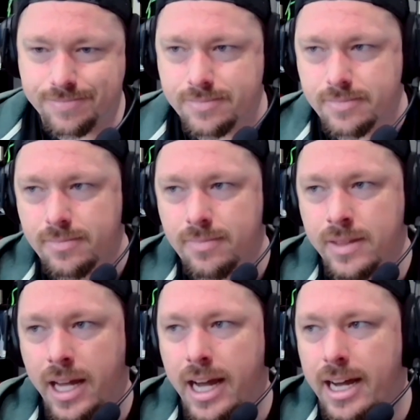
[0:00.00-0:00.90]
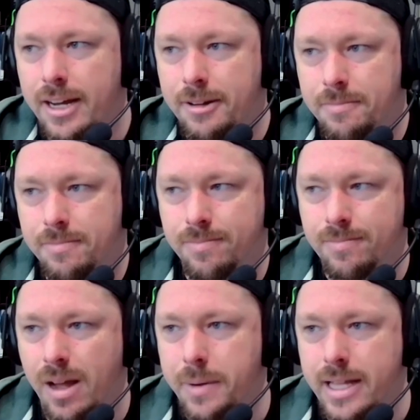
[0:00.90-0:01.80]

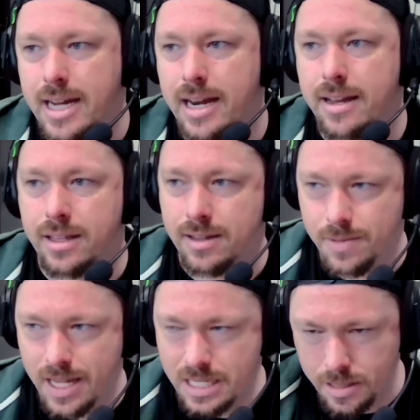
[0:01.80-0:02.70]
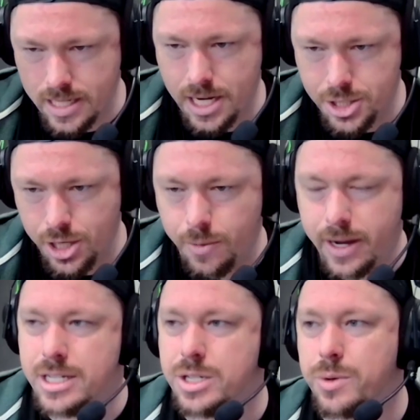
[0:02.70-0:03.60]
I mean, that's kind of the expectation you're
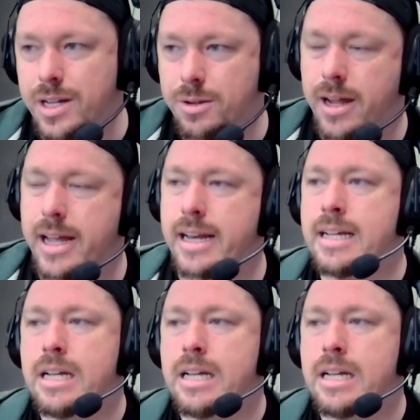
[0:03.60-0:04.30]
raised with, right?